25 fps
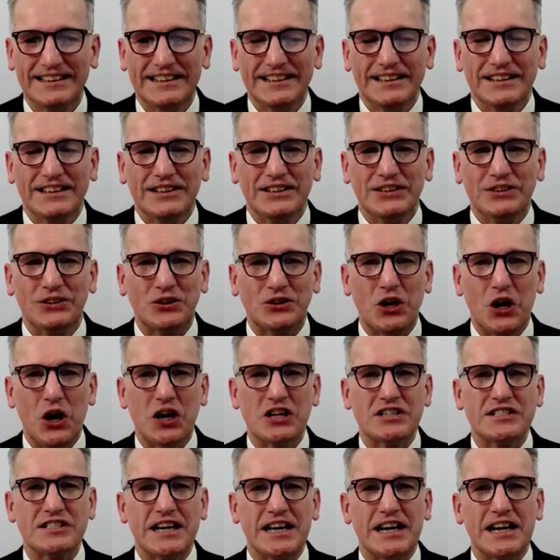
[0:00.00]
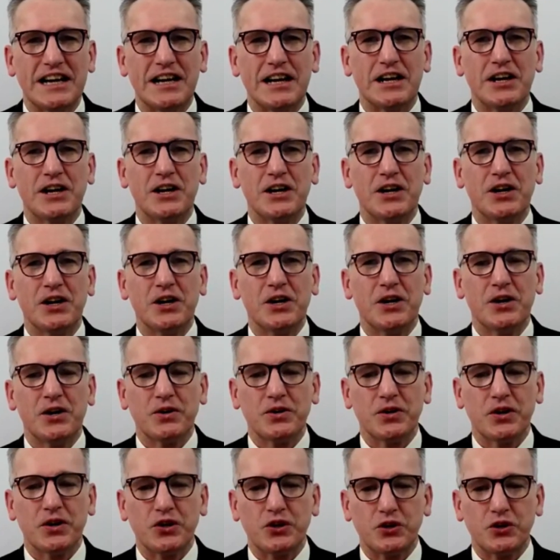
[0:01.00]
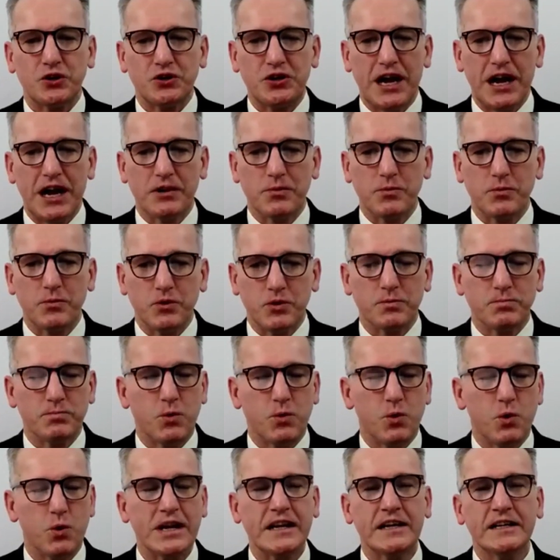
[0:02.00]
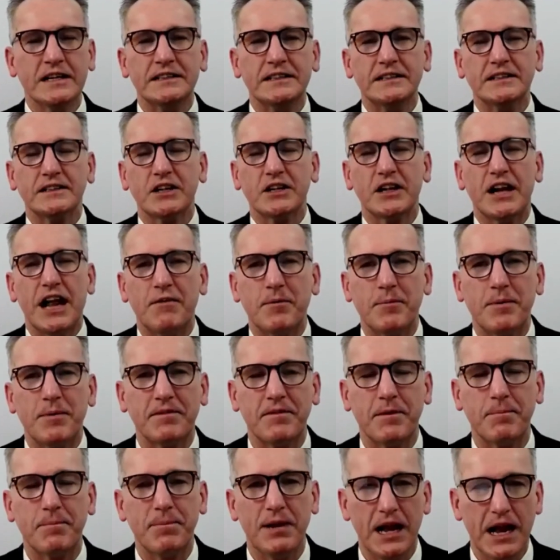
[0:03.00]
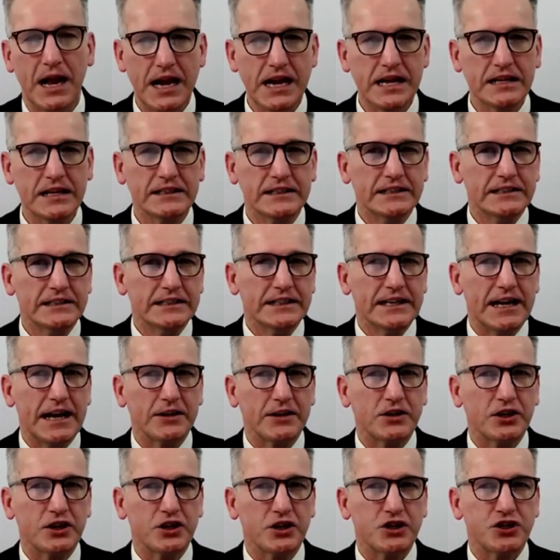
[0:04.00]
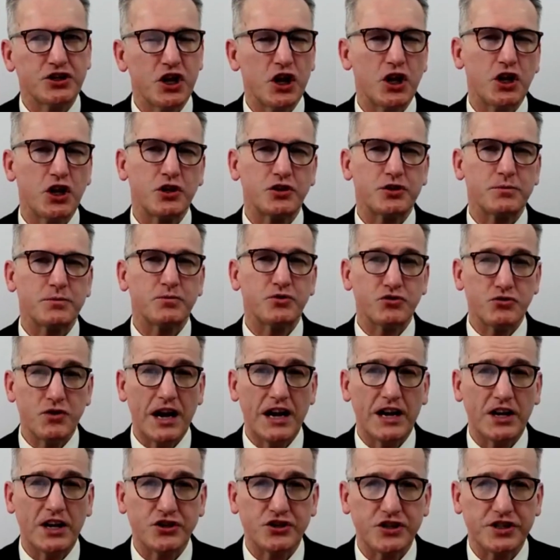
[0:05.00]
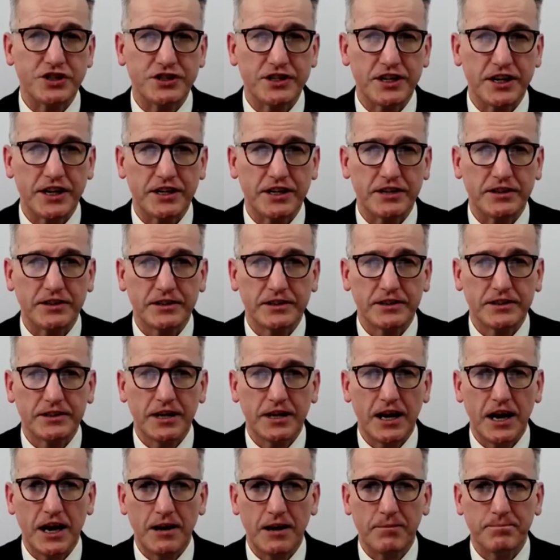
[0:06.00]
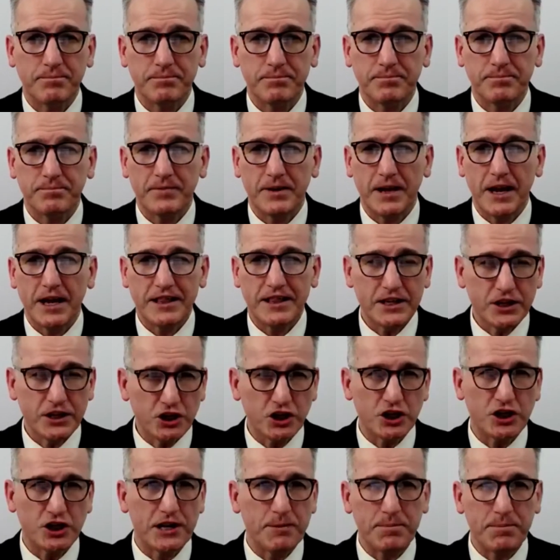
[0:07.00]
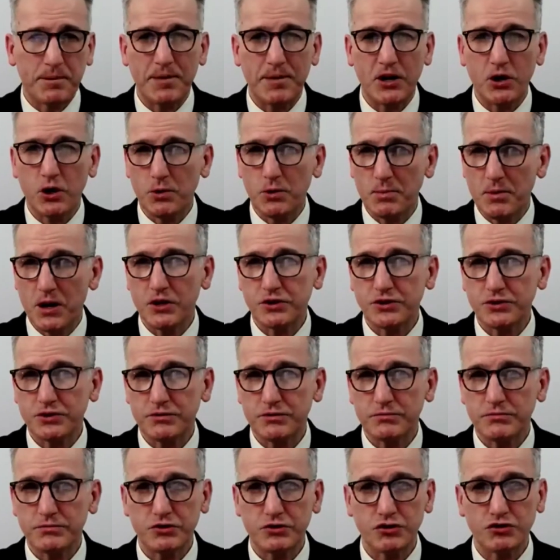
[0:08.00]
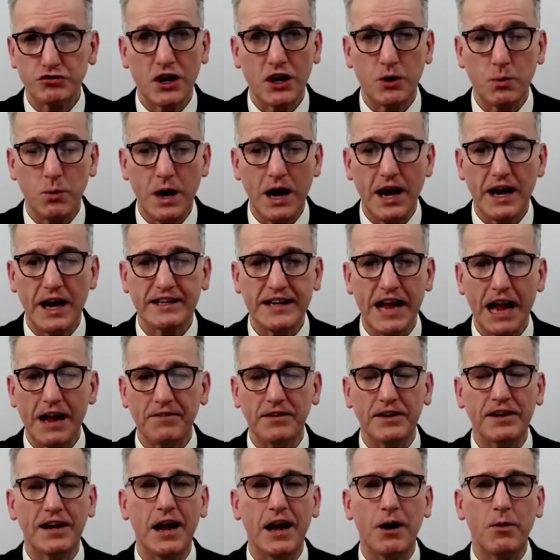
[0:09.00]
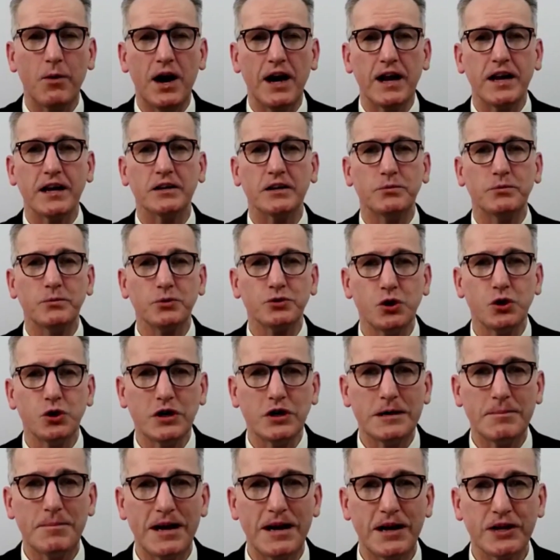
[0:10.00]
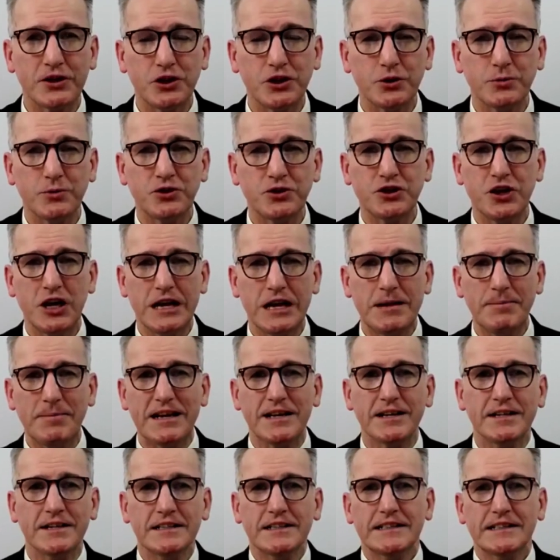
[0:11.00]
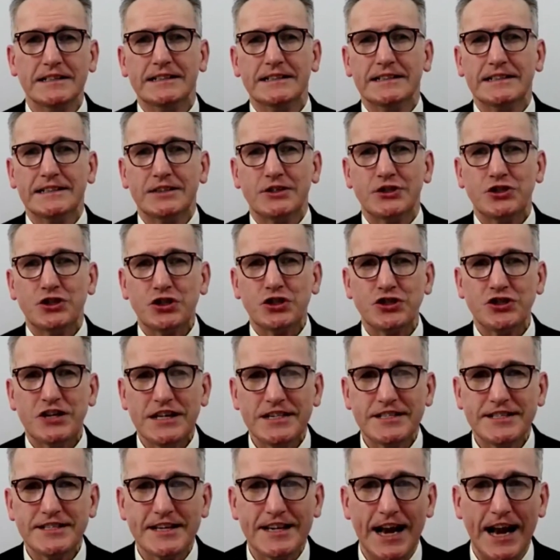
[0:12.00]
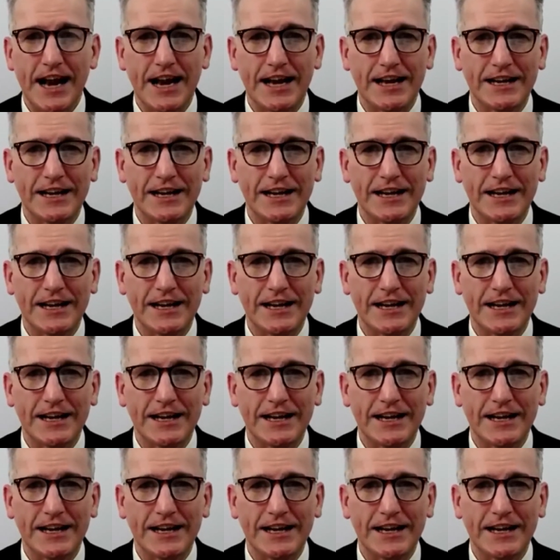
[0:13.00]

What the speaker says: Look, guys, got a good day. Good morning. Going to have a bit of a play and going to show you some strategies that I think you can implement almost straight away. Gavin, how are you? We were talking about you with Jamie just yesterday.